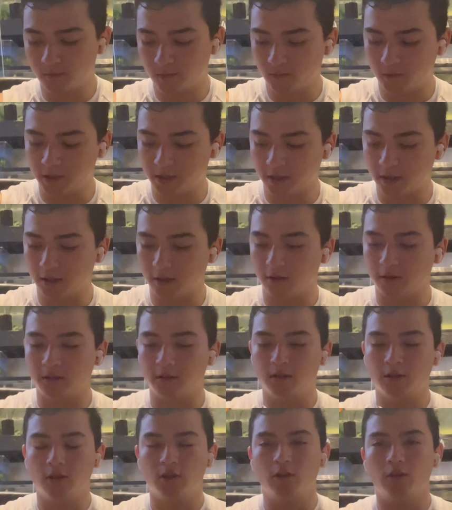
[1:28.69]
What's it called?
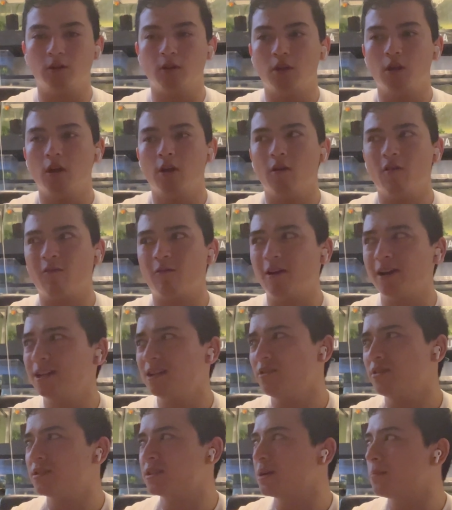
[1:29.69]
Right
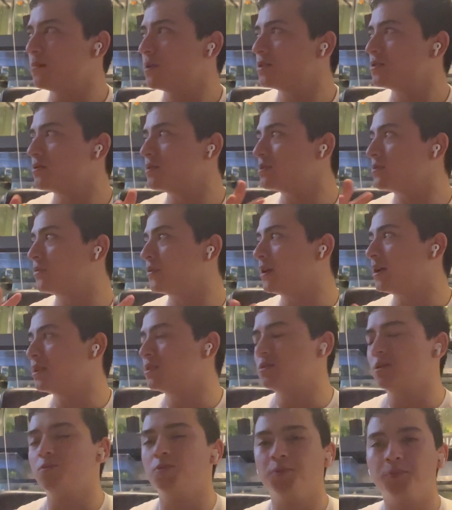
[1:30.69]
now the temperature is fine,
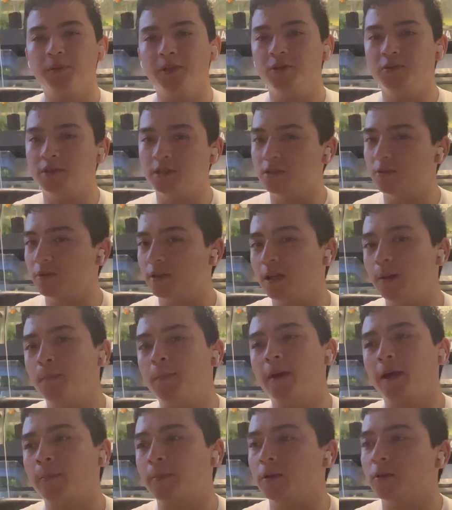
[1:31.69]
so I won't be using no heat
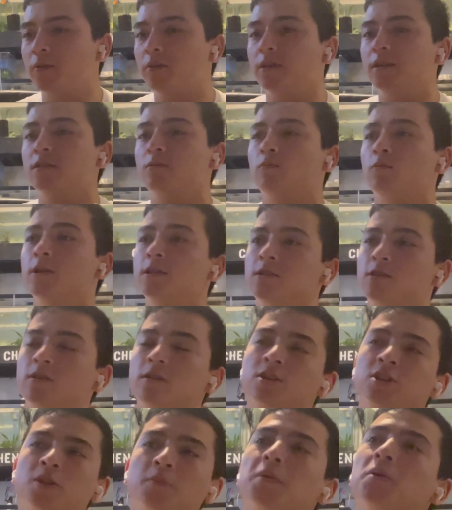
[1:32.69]
pack. But during winter,
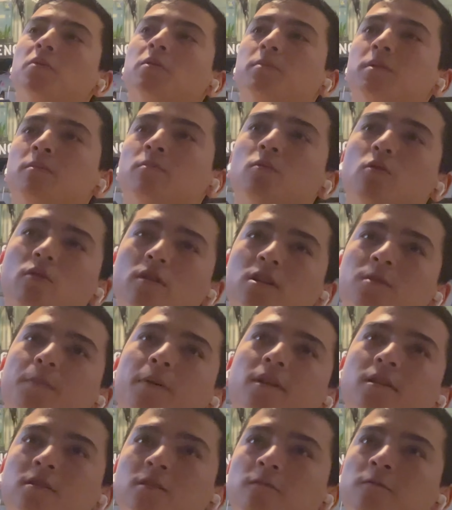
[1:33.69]
shipping will be more
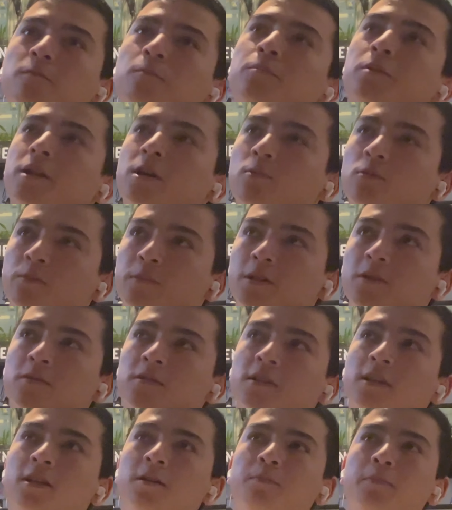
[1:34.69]
expensive, but I will be
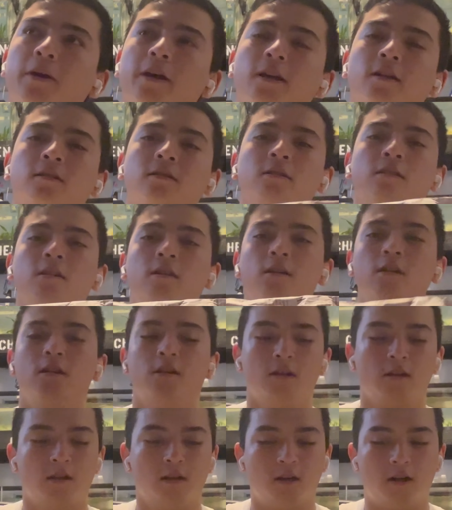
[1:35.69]
using heat packs.
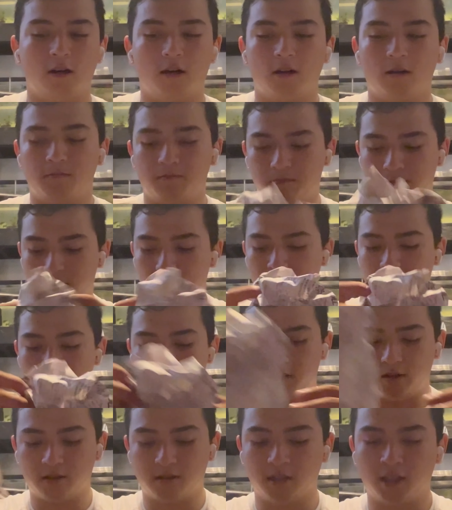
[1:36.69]
This
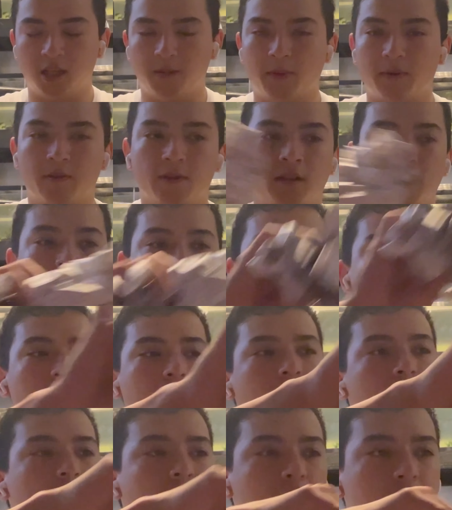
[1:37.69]
is just to keep everything in
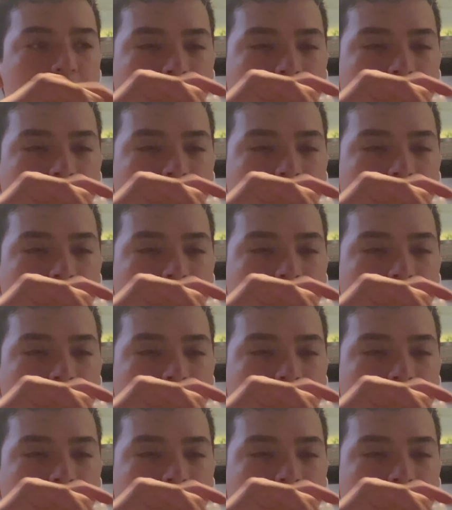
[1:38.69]
place.